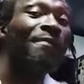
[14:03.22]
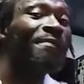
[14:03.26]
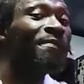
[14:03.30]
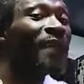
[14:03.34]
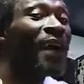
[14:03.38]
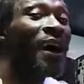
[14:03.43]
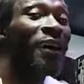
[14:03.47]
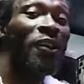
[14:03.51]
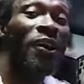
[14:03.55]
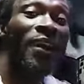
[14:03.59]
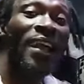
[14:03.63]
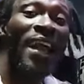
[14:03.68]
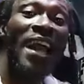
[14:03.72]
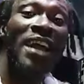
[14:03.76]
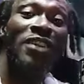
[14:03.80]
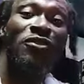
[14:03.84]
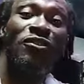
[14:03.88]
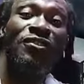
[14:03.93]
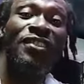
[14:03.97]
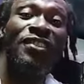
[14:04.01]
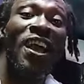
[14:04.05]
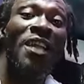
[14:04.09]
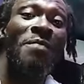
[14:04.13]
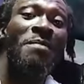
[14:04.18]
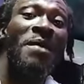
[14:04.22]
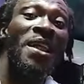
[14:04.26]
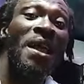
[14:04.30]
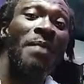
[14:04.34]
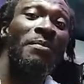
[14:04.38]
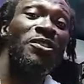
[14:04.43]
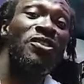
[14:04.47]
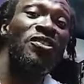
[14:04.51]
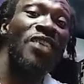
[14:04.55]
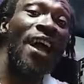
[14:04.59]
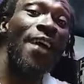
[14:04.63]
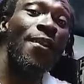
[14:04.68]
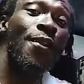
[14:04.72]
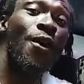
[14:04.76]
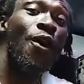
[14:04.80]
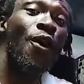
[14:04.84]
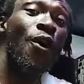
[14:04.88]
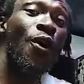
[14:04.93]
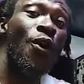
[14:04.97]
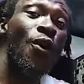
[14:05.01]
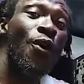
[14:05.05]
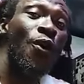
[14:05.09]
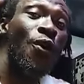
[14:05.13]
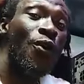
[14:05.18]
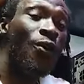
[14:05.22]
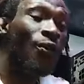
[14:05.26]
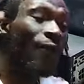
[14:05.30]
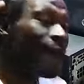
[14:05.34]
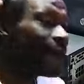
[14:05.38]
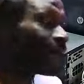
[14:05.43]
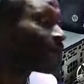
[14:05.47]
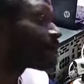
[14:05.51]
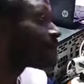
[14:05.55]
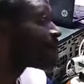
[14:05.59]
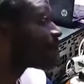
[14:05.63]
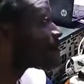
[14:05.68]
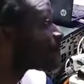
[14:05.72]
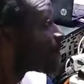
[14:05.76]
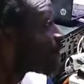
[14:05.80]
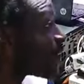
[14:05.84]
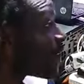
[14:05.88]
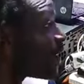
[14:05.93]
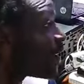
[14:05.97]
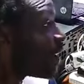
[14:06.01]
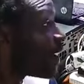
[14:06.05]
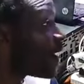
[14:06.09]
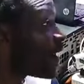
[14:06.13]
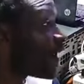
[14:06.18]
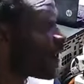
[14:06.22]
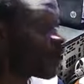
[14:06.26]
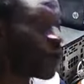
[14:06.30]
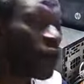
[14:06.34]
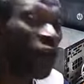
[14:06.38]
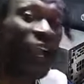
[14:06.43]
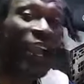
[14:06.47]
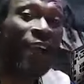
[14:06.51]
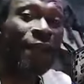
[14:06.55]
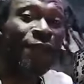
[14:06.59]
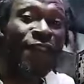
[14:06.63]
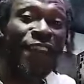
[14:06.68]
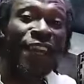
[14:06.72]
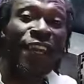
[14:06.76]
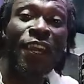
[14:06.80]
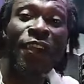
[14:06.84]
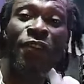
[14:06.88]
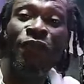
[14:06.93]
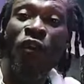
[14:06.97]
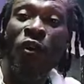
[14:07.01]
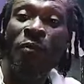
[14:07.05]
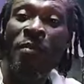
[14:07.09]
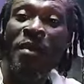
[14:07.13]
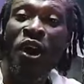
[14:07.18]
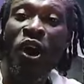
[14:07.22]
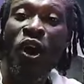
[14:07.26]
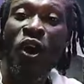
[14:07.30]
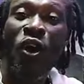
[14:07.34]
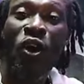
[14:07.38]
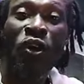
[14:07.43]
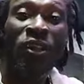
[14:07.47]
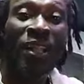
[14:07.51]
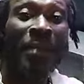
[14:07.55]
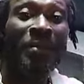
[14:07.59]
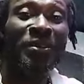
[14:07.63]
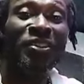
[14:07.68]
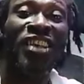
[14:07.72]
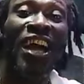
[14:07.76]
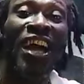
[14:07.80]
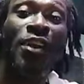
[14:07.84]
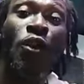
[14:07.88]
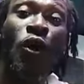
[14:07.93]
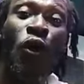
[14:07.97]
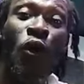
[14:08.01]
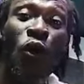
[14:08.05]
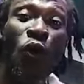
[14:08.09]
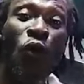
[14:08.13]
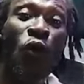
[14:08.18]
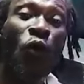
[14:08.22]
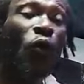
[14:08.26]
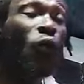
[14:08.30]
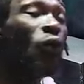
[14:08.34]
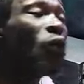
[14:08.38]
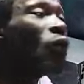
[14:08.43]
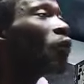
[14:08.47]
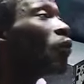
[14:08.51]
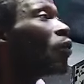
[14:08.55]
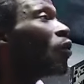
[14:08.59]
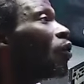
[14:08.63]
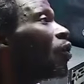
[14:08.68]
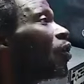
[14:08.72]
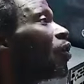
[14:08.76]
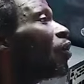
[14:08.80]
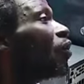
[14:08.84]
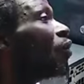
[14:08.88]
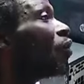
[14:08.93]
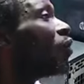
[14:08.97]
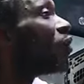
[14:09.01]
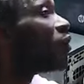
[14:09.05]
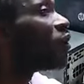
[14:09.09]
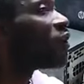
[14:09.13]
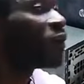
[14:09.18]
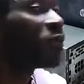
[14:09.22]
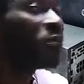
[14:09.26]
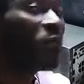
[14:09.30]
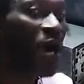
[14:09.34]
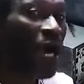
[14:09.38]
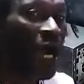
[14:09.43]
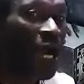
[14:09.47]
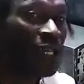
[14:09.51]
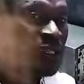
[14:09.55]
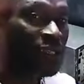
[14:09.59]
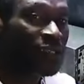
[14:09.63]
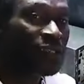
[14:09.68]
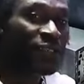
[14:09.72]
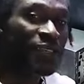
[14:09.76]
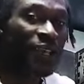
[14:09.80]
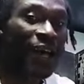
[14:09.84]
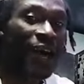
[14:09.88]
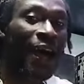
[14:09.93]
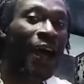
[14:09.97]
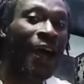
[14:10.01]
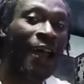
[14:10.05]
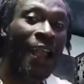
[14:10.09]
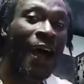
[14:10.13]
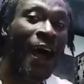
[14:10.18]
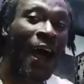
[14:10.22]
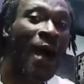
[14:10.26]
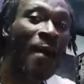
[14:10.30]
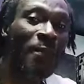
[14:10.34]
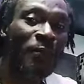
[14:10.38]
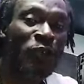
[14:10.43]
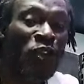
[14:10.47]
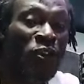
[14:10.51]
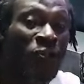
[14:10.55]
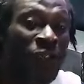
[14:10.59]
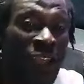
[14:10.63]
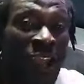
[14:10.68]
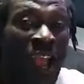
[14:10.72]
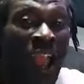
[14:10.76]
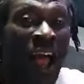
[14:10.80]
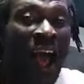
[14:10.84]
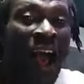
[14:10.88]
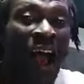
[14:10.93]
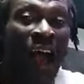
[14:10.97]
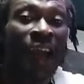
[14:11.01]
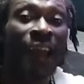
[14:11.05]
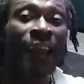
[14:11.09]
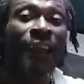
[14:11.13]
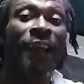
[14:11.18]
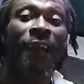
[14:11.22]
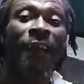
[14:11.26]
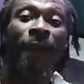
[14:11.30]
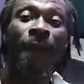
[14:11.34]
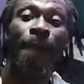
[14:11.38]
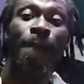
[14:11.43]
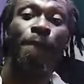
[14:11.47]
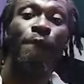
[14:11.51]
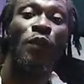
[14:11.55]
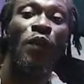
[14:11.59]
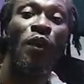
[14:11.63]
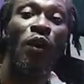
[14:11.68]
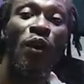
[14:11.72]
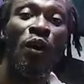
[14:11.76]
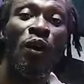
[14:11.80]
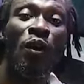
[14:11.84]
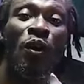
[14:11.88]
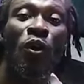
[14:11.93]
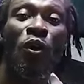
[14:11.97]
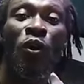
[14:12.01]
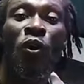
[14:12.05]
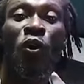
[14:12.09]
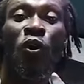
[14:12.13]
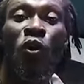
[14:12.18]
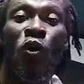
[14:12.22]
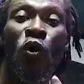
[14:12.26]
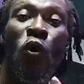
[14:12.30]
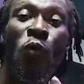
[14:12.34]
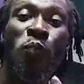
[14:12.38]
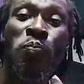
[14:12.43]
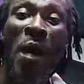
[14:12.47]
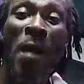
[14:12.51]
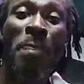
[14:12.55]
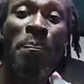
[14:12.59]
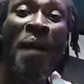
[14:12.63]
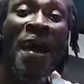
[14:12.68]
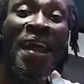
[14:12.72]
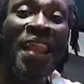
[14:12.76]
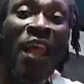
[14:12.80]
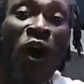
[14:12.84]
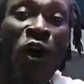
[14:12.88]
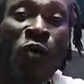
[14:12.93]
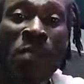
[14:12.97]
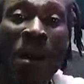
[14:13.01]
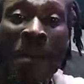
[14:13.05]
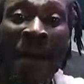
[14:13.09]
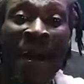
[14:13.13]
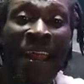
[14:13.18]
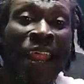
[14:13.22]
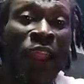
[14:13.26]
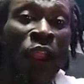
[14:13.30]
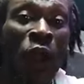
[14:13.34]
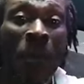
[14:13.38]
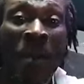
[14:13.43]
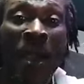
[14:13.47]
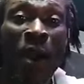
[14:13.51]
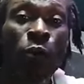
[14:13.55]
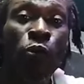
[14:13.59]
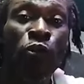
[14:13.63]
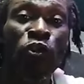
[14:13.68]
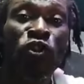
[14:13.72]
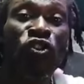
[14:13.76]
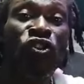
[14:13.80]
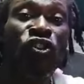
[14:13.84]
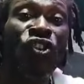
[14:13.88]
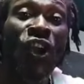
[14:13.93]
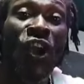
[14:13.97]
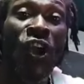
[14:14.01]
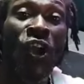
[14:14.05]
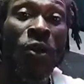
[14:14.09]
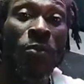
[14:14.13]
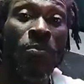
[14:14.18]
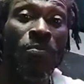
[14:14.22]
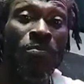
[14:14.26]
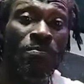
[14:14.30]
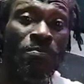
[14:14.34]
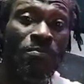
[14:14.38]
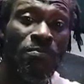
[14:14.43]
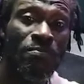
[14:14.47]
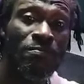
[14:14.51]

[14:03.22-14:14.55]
I'm not going to just help by the missile. I'm not going to Vicky Romeo on the missile. But, Alhamdulillah. Ou papa de ou mama de non me couche.